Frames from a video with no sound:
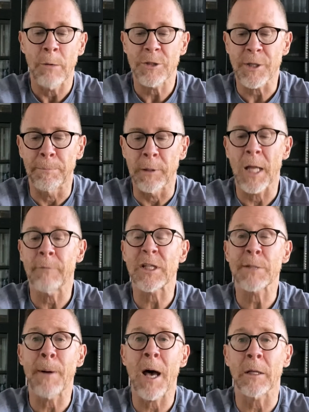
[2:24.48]
It was the blood of a
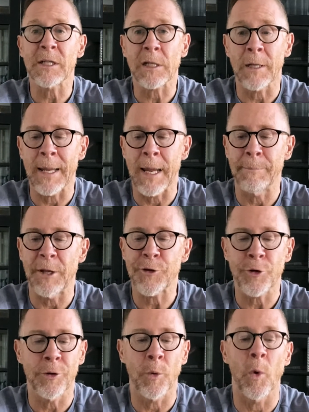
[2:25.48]
spotless lamb that
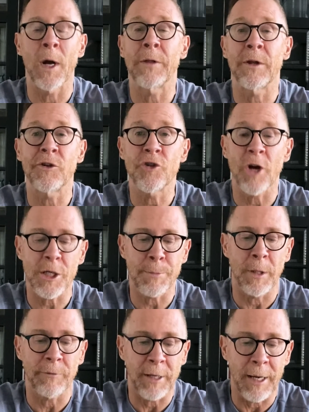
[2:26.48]
turned away the
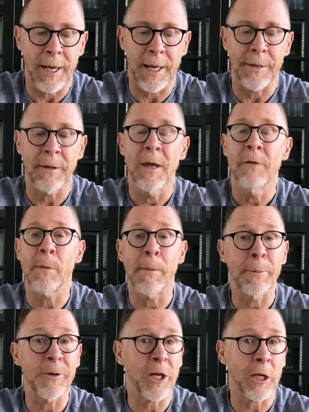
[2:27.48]
judgment of God from a
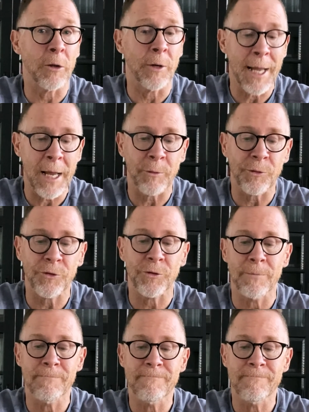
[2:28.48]
particular house.